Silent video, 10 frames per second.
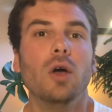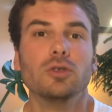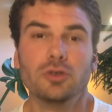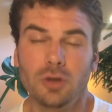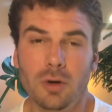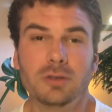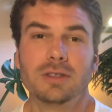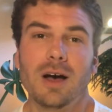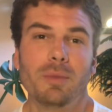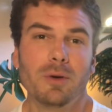
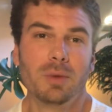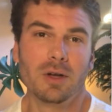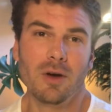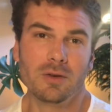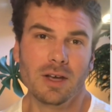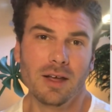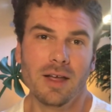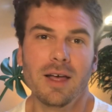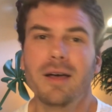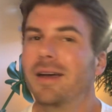showstopper begonia.
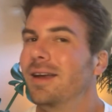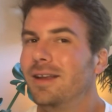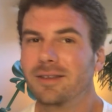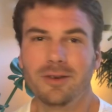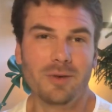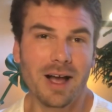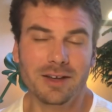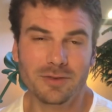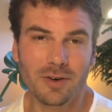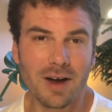It is a
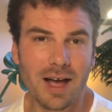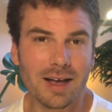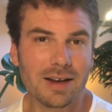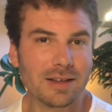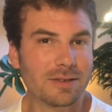Rex variety,